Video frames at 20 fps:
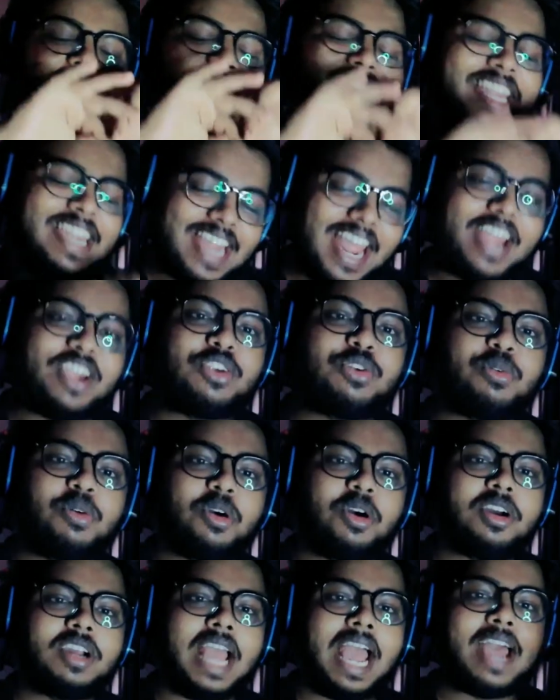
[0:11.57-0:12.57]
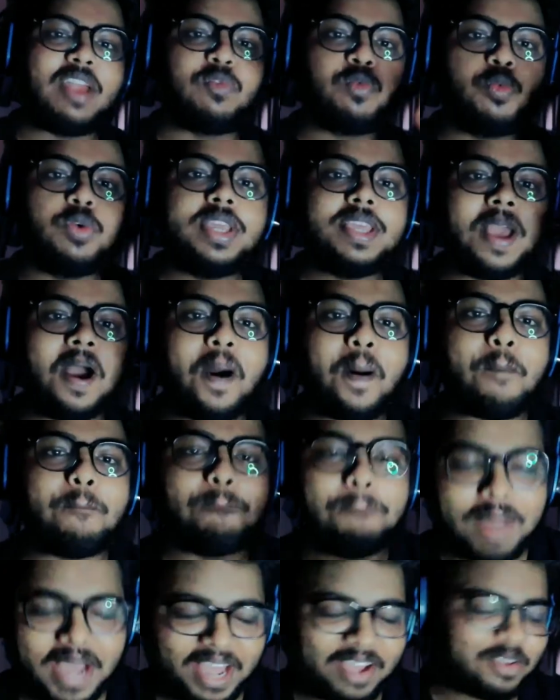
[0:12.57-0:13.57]
Network and we are
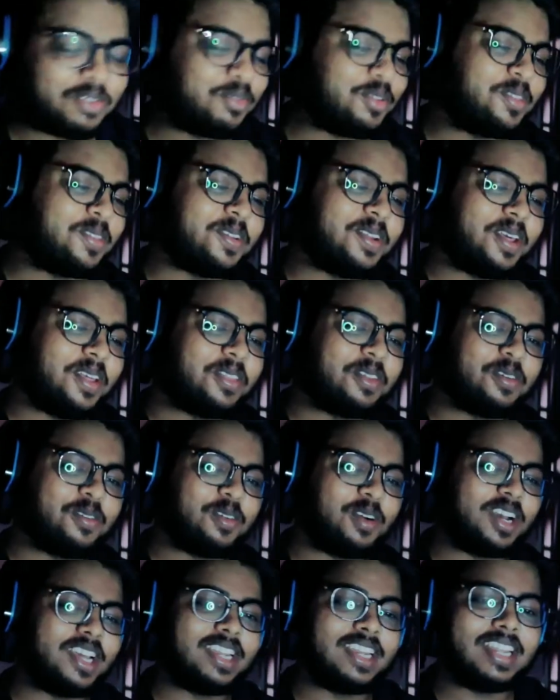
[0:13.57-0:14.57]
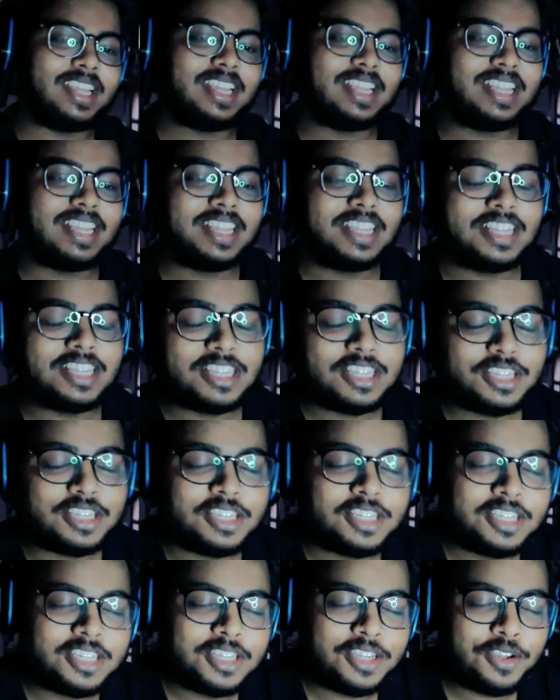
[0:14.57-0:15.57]
back with another one.
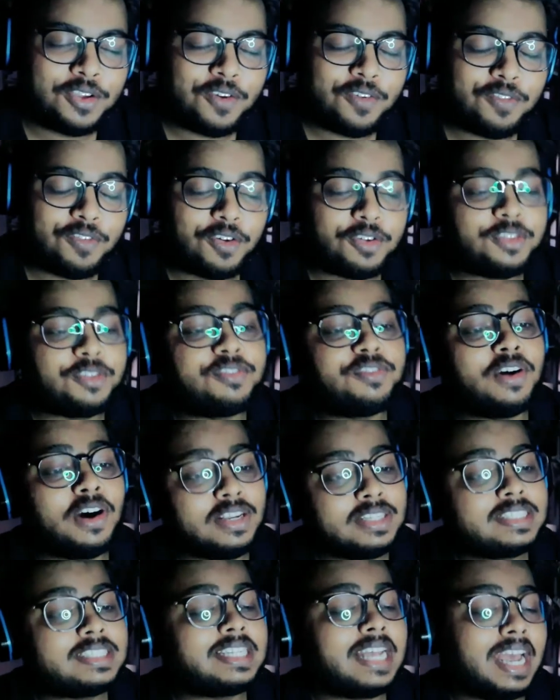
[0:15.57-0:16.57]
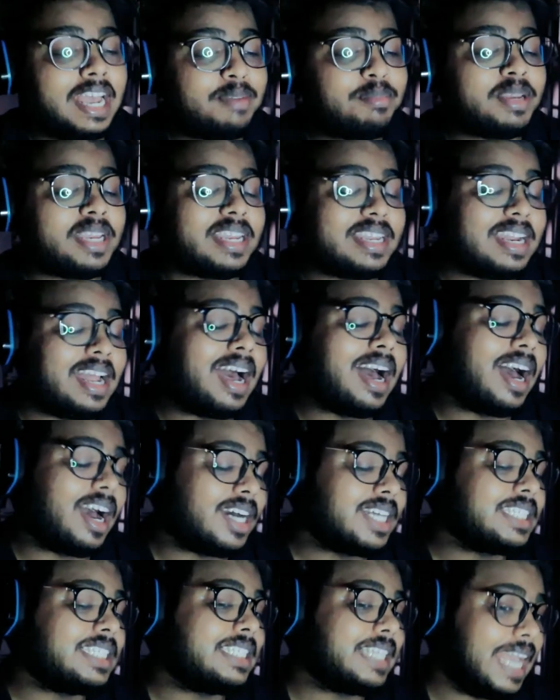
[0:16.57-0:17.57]
For the first time in
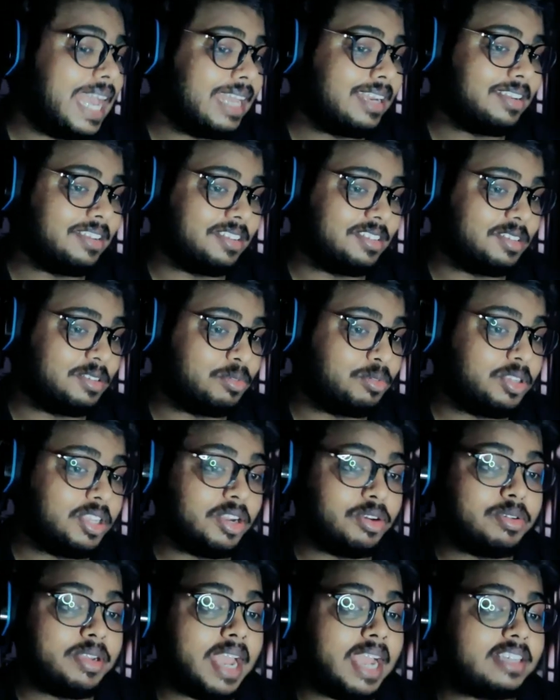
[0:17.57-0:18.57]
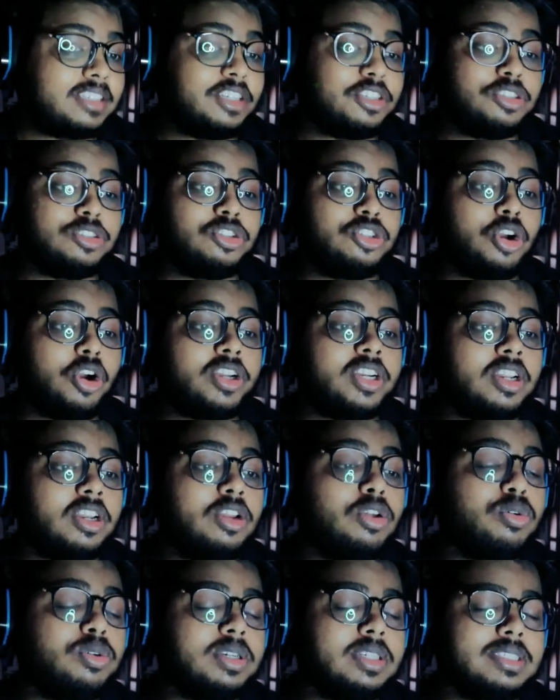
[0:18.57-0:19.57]
our channel, we are reacting to Joyner
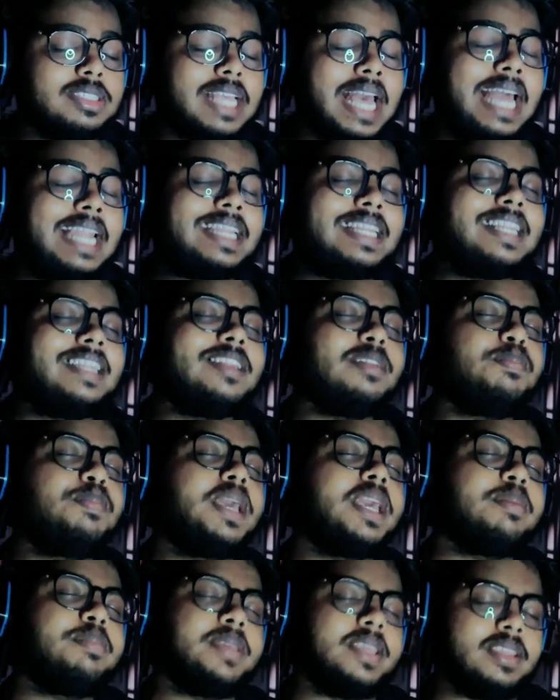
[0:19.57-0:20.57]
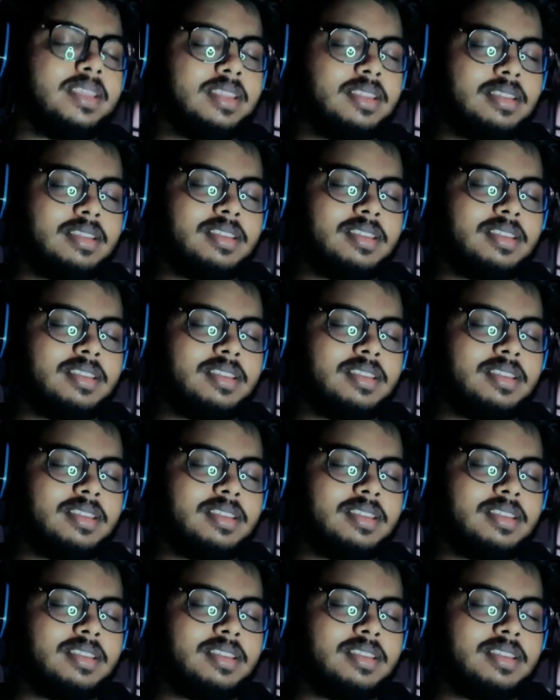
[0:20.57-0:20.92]
Lucas and Lil Baby